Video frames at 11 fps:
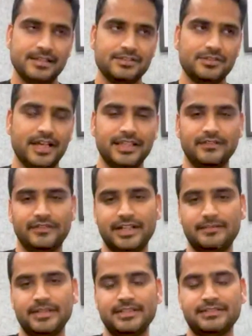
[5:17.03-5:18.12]
So I think
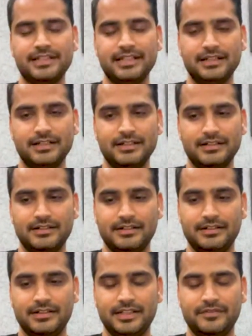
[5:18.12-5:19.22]
wearable is still
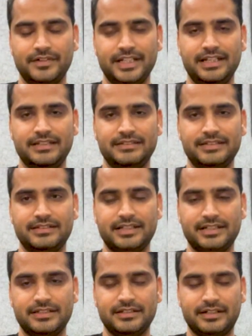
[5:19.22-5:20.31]
in a very nascent
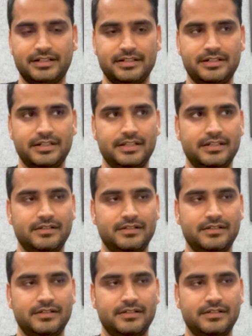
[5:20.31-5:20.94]
stage in the country.